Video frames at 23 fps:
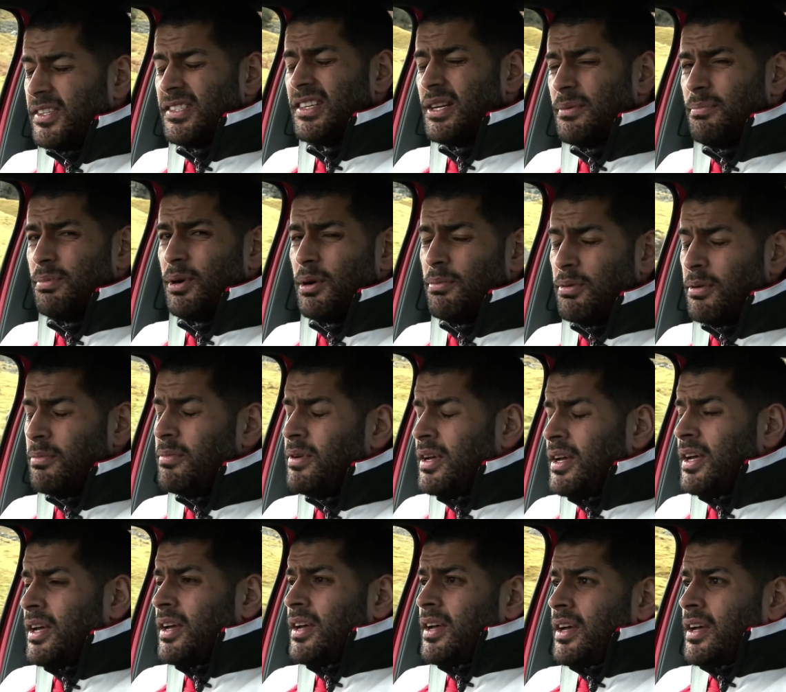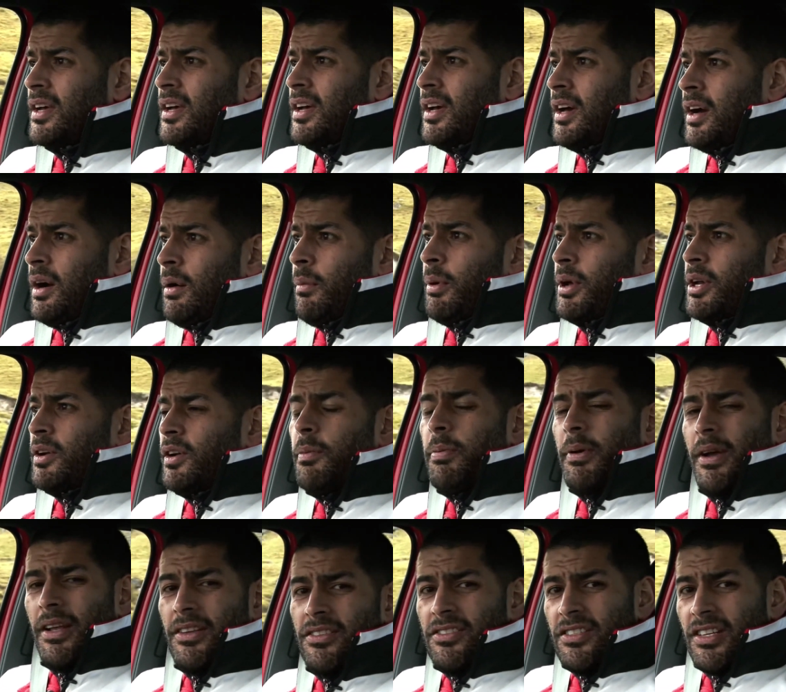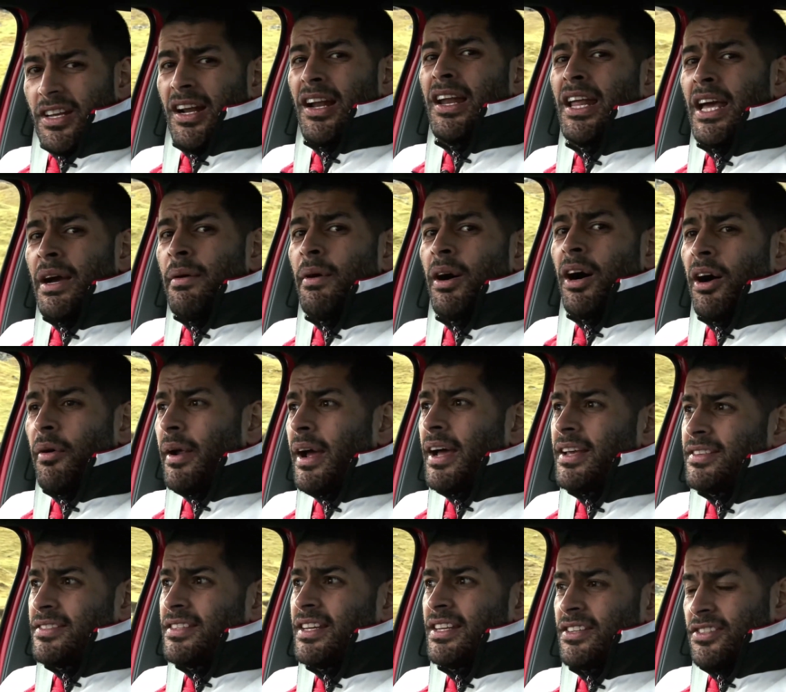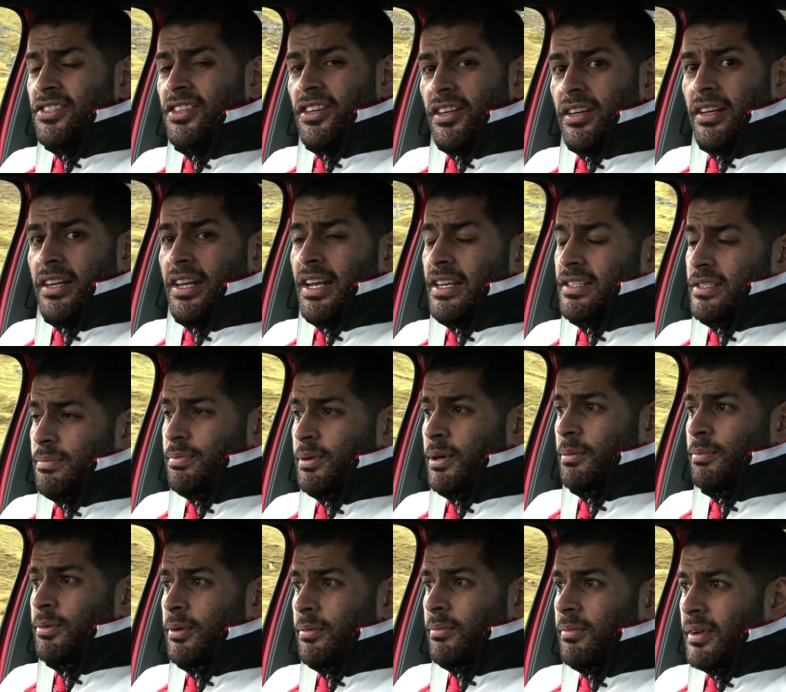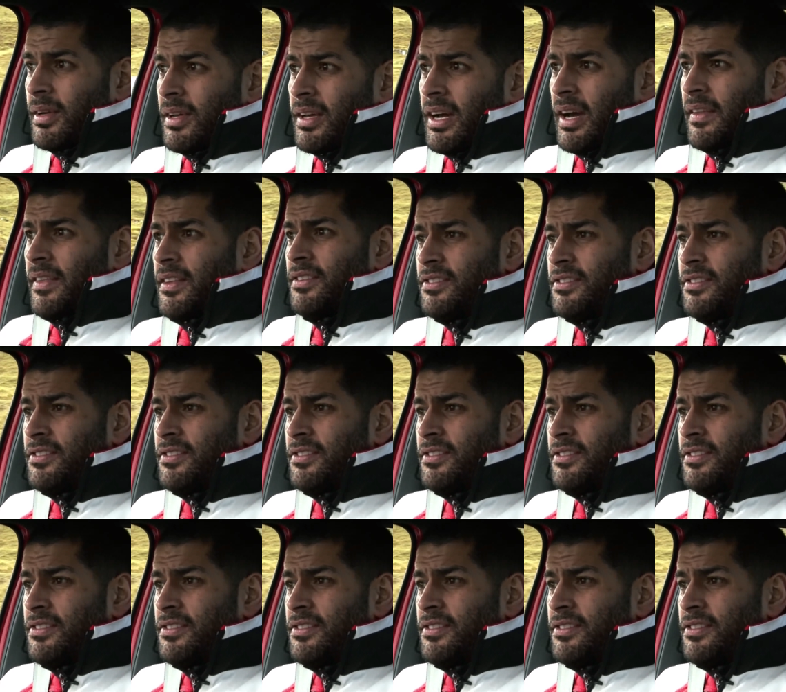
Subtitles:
that a problem? When you're up against a Clio RS, it certainly is a problem. And the